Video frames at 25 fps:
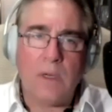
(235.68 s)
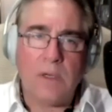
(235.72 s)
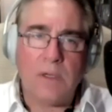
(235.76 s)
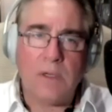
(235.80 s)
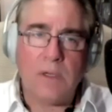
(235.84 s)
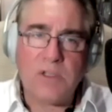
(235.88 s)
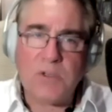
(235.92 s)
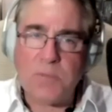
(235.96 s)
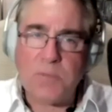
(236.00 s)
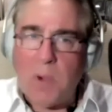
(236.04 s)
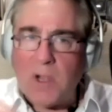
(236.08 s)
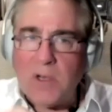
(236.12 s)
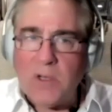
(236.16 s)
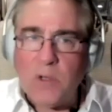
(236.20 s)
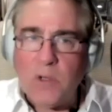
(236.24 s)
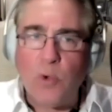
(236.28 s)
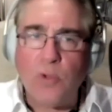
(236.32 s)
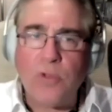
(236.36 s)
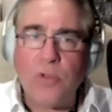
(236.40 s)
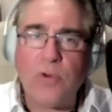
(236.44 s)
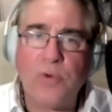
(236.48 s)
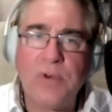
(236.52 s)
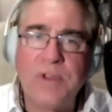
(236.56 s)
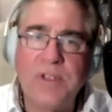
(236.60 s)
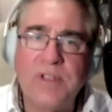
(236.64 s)
Despite
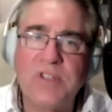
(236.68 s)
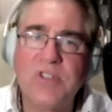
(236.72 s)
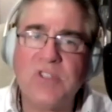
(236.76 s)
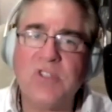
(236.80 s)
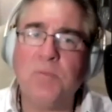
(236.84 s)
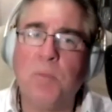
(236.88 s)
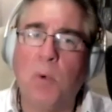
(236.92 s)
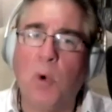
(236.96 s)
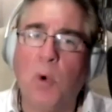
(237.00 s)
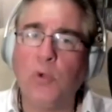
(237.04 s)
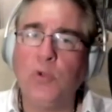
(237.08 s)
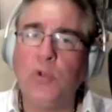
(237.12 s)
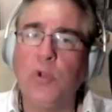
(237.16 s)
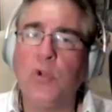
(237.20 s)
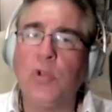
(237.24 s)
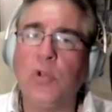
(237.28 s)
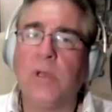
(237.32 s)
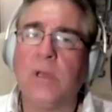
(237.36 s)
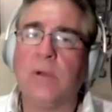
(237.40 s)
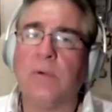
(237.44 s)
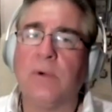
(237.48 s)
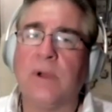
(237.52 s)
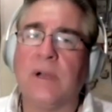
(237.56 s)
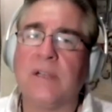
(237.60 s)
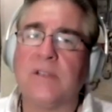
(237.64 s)
North Korea's small
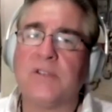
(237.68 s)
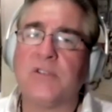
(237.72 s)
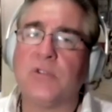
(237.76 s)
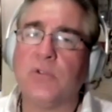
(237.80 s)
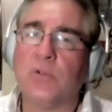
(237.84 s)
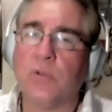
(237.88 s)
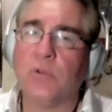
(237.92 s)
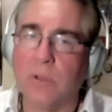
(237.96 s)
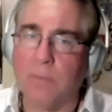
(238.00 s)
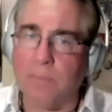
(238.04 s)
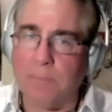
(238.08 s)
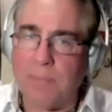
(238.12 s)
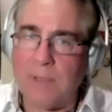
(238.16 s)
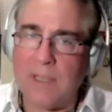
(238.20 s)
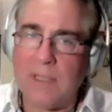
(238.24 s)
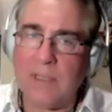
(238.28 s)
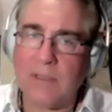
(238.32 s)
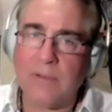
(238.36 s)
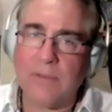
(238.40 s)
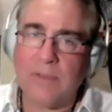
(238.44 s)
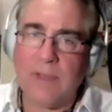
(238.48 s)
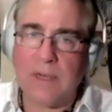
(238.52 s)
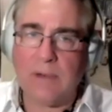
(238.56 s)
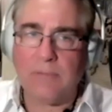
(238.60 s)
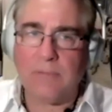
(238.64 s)
nuclear arsenal
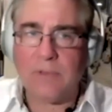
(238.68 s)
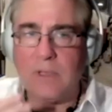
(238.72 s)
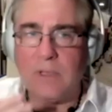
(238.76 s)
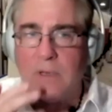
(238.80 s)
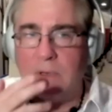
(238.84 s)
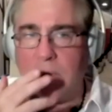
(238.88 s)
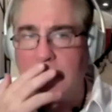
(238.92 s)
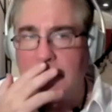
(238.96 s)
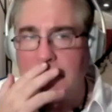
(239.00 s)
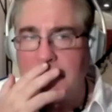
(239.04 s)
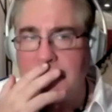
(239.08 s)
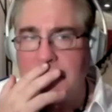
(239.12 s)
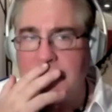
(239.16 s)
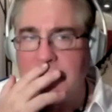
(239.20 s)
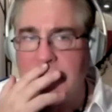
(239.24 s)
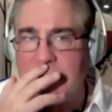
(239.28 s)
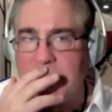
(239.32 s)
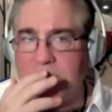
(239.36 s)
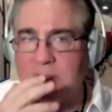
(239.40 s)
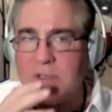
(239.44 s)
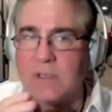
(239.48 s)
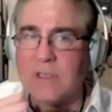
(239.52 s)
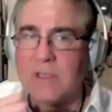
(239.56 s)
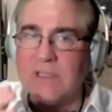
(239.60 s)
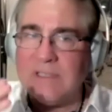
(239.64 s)
compared to that of the United
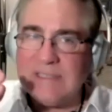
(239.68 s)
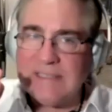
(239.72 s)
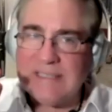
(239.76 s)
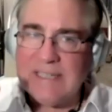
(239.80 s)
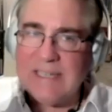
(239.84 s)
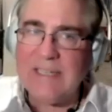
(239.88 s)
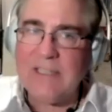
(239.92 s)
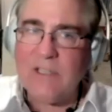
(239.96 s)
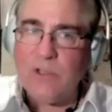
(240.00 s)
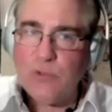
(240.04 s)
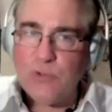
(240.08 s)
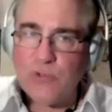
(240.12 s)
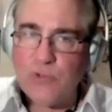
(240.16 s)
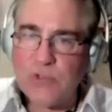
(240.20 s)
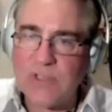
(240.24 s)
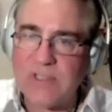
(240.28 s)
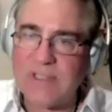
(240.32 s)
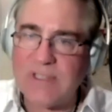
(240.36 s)
States, it continues to